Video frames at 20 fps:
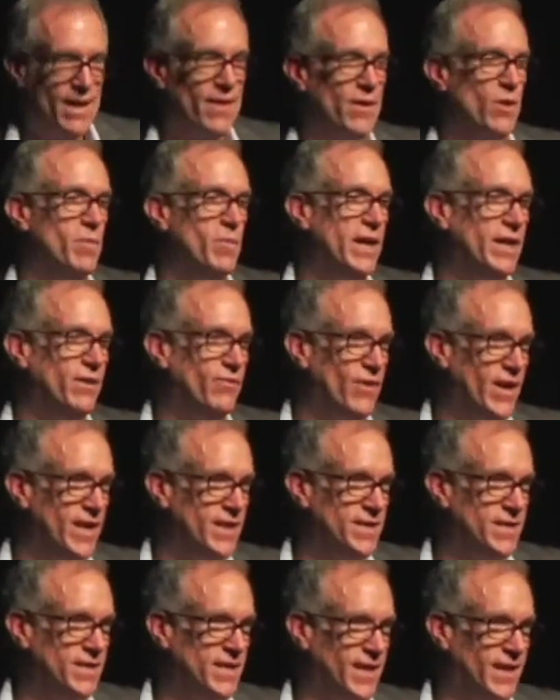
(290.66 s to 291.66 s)
Now, there are many
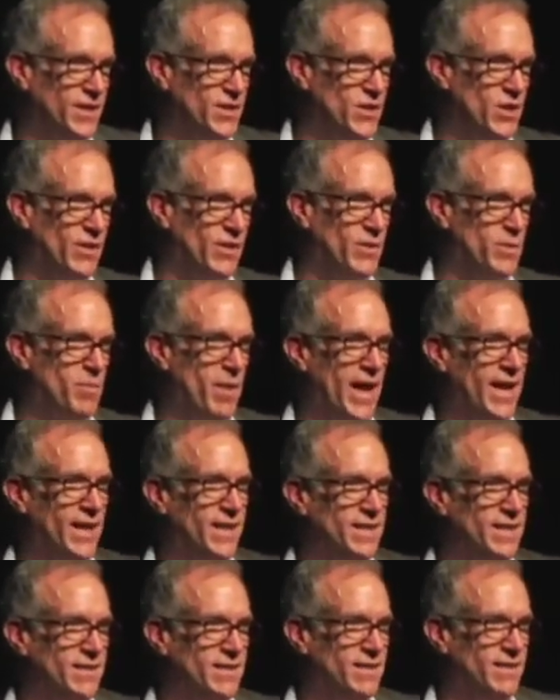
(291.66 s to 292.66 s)
phrases that could serve as
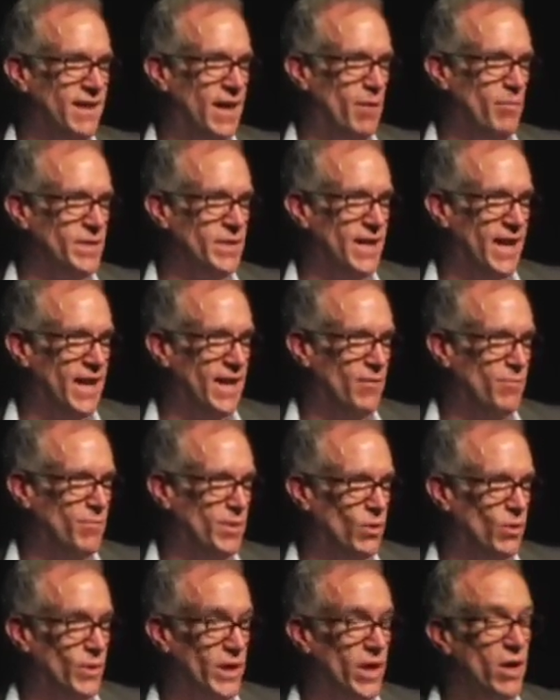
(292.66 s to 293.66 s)
Patti's
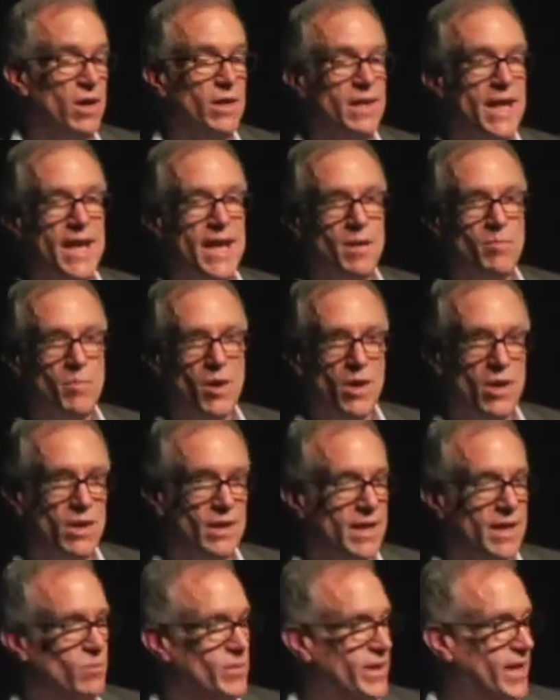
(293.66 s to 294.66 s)
epitaph, but we all had a
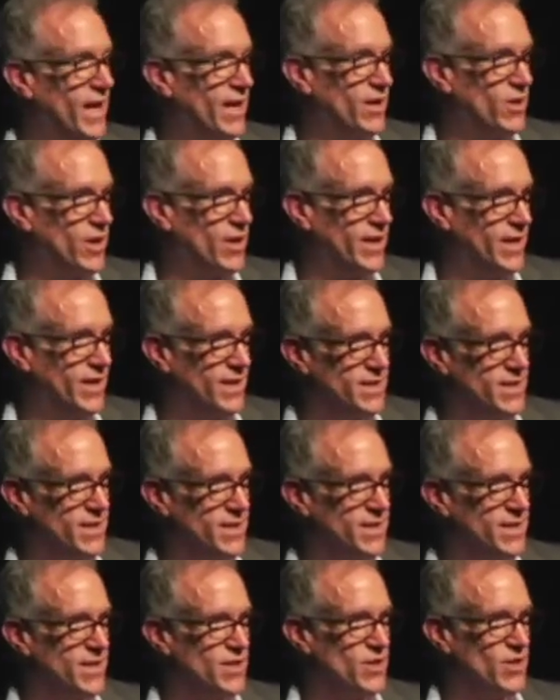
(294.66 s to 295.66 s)
ball, and we got
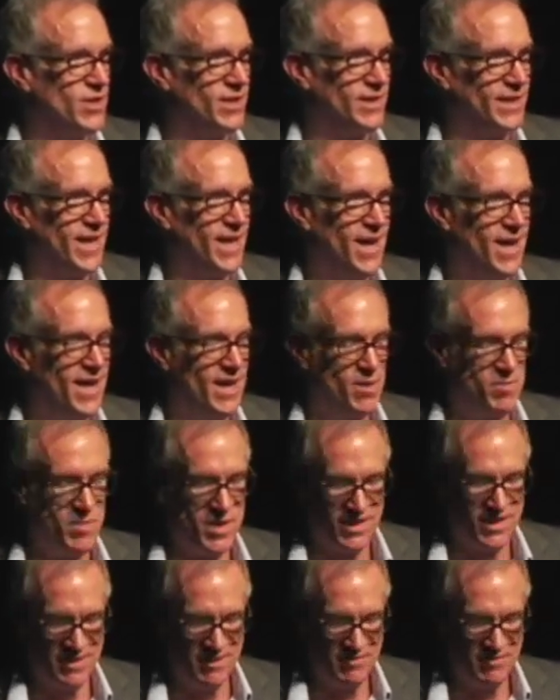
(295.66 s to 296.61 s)
audiences is certainly high.